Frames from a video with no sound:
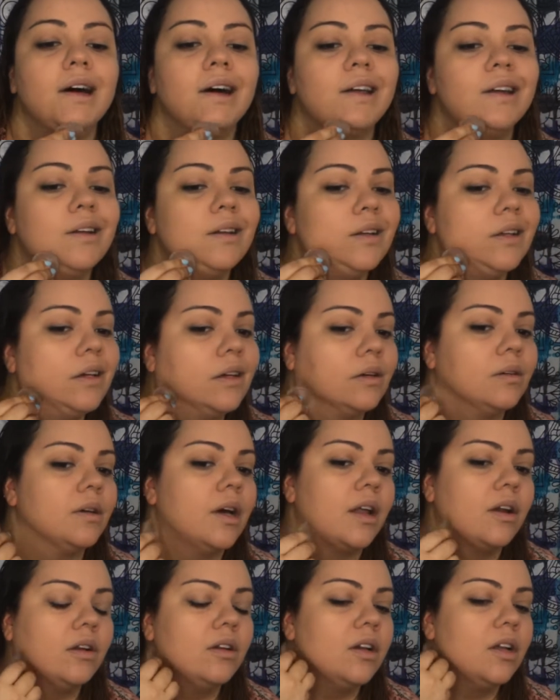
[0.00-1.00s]
I don't know.
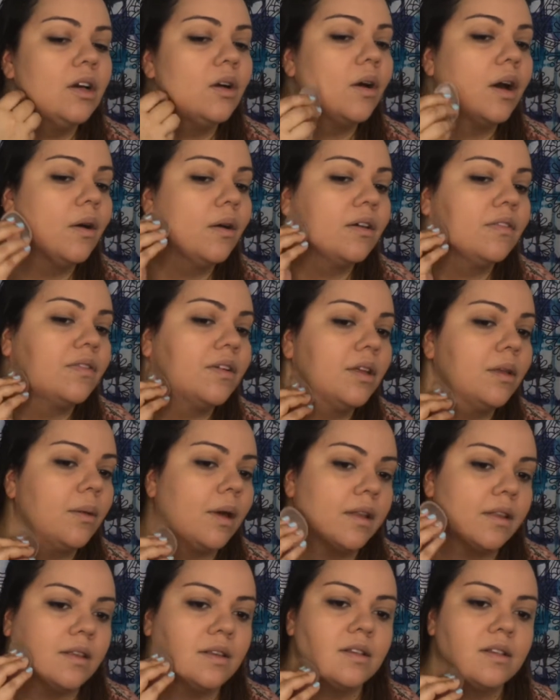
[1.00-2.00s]
I don't know how I feel
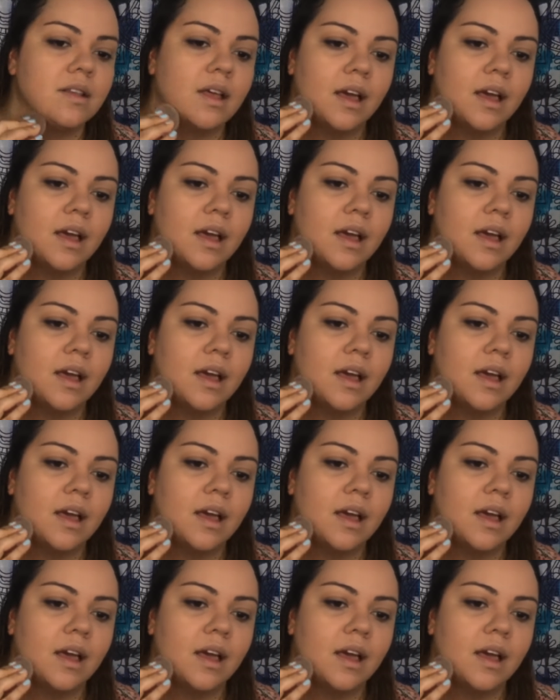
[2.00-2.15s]
about this.